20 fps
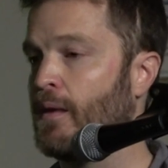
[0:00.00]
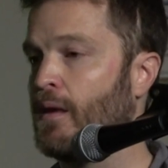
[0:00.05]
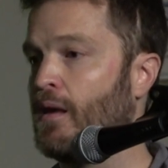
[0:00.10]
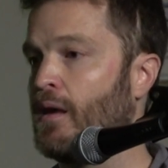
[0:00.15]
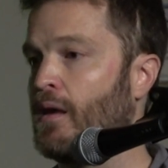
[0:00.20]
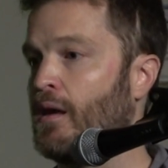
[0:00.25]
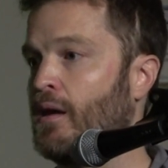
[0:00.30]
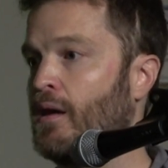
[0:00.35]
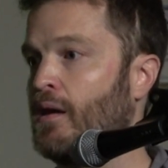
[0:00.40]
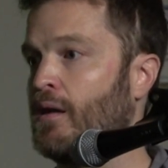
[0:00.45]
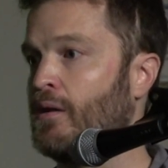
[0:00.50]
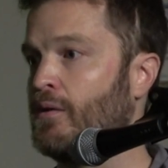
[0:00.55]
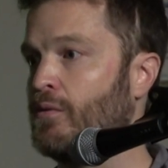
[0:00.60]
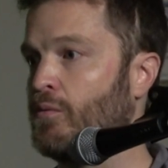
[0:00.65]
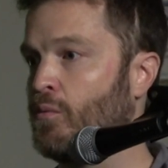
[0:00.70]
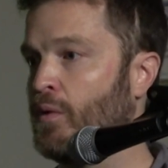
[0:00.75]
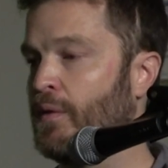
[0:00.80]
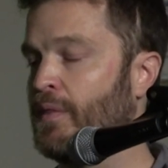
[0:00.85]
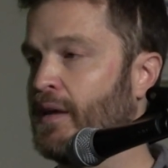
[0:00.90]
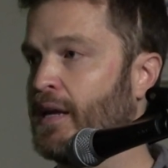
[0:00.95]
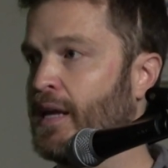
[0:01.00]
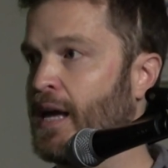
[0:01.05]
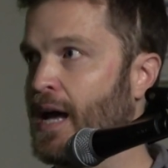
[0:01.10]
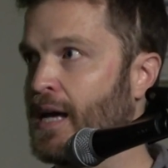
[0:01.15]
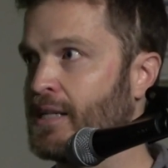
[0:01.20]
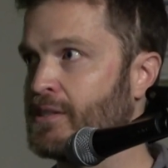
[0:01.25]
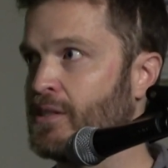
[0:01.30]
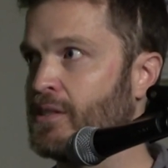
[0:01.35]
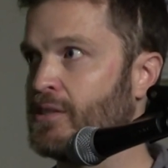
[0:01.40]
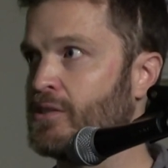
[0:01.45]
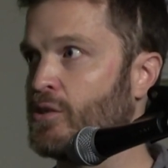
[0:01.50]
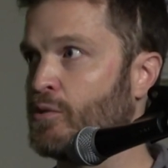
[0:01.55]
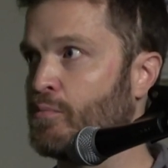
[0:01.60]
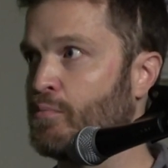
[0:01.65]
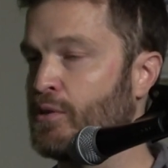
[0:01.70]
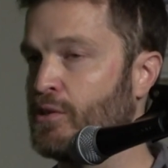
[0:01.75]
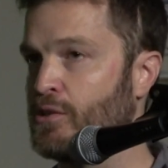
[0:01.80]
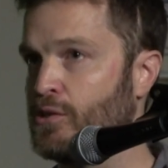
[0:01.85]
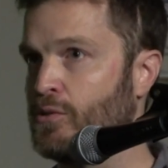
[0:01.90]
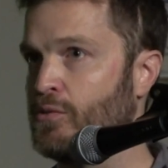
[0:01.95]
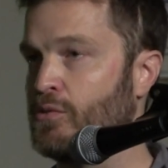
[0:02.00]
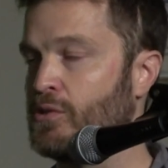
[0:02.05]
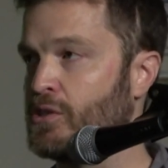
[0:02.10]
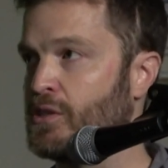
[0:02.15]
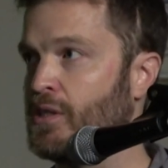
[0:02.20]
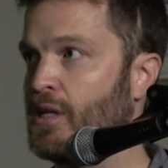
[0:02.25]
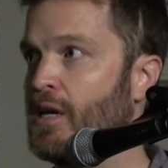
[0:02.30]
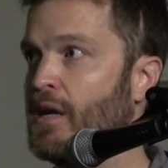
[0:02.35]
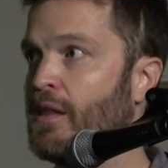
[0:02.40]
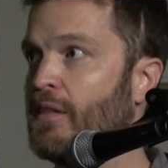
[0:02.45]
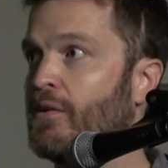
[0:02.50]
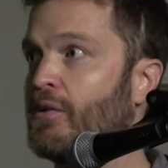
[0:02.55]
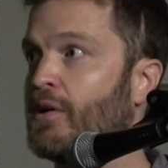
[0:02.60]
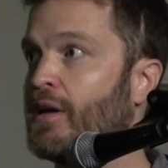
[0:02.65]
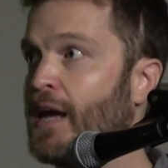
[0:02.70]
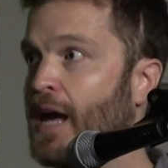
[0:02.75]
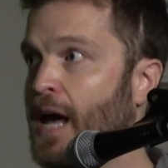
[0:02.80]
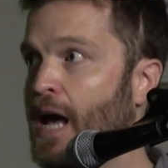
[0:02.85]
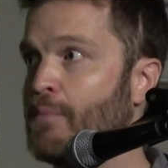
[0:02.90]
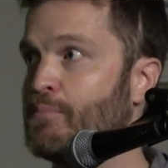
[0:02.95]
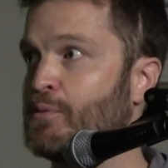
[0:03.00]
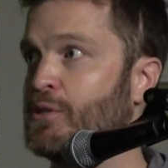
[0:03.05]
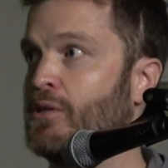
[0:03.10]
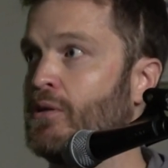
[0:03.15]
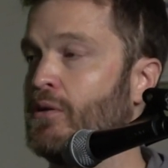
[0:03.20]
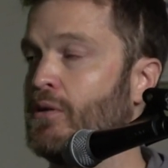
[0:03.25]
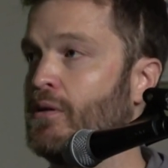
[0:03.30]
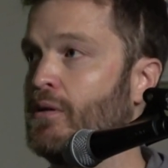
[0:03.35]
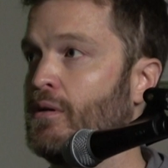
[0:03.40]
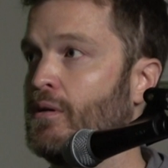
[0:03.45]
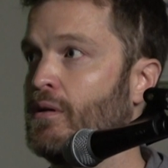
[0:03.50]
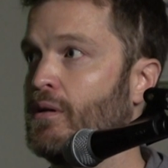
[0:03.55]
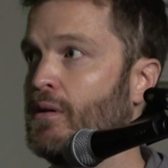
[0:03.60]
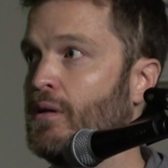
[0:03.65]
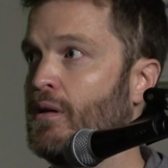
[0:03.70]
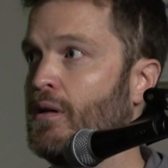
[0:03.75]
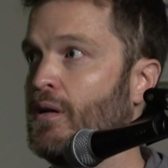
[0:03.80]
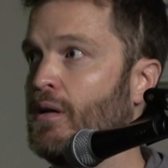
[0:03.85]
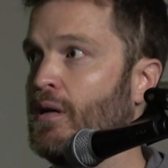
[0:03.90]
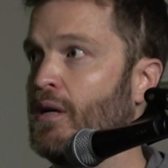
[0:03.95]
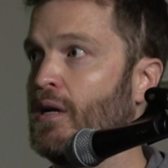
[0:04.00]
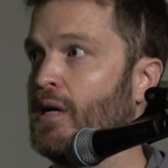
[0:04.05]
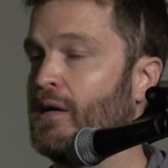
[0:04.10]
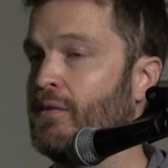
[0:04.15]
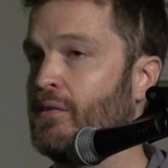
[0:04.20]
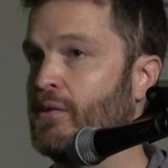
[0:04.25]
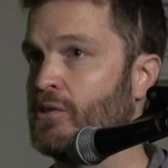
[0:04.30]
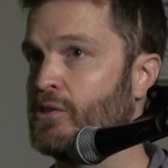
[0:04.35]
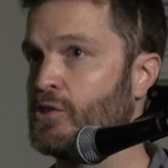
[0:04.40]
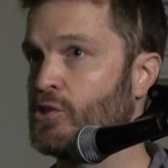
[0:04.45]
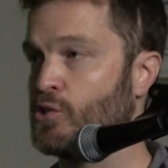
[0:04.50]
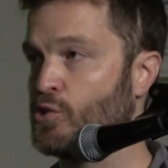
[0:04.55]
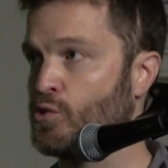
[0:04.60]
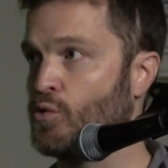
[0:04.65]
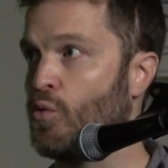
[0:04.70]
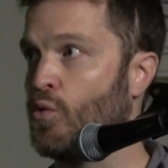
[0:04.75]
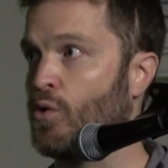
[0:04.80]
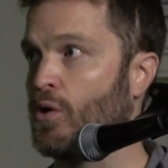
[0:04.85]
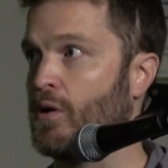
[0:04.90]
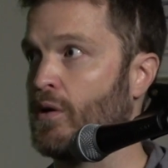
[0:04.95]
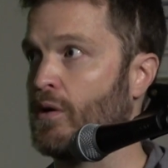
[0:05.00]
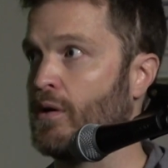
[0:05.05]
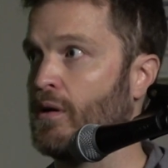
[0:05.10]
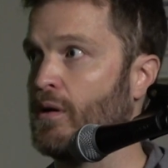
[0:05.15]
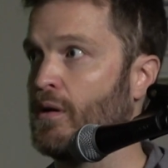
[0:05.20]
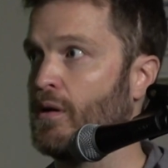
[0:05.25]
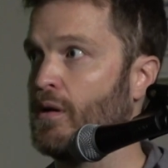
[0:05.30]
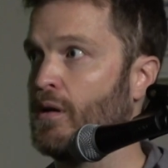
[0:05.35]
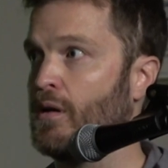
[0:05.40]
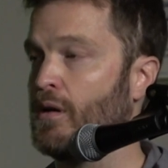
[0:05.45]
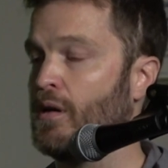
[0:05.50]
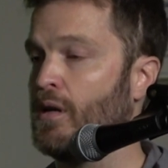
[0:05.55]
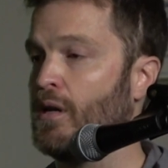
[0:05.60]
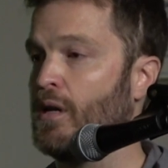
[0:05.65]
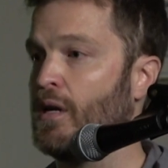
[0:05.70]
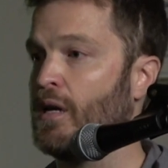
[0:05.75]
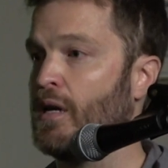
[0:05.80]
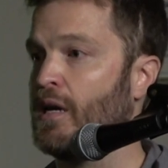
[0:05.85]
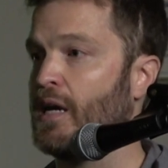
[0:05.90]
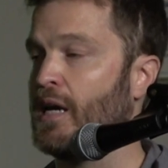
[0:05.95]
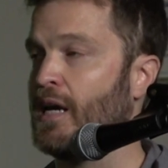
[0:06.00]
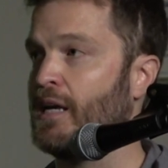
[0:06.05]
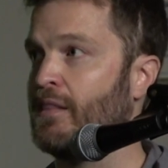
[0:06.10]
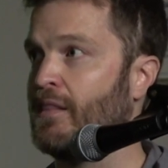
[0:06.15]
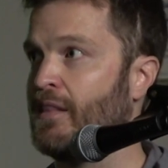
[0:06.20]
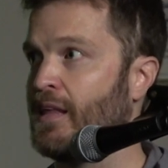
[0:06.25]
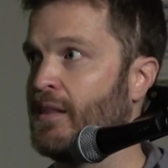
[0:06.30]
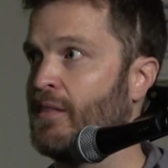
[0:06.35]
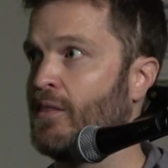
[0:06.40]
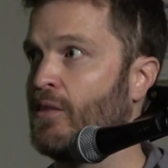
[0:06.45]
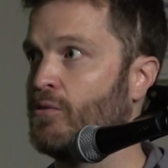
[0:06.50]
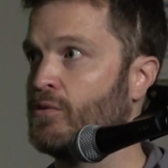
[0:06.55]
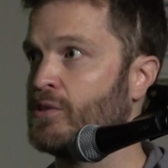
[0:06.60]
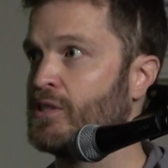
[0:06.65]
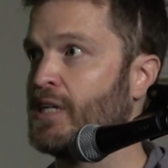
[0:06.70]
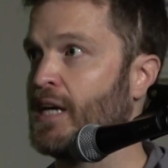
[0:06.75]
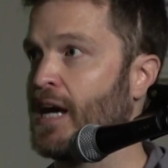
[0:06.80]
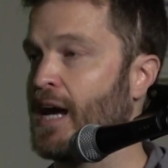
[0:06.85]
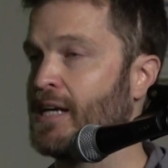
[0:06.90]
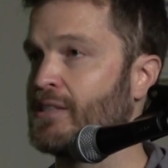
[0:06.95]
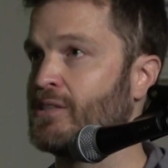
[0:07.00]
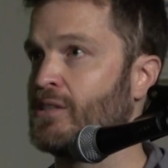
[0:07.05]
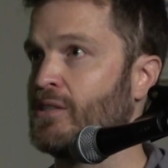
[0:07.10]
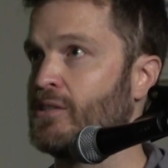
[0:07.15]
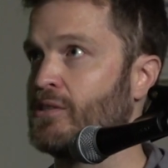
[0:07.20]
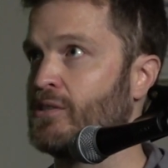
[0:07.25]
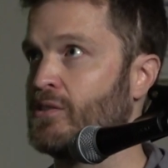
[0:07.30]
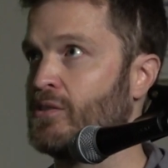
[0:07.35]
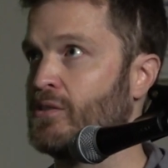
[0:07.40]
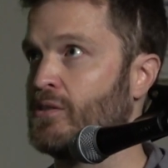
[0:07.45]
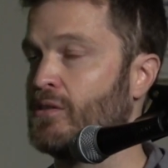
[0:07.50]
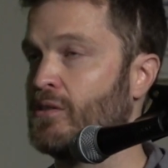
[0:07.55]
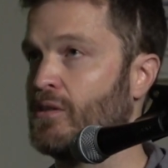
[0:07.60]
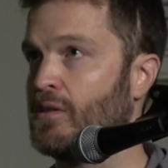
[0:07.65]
And when the gases are produced, they're captured and they're stored. And then those gases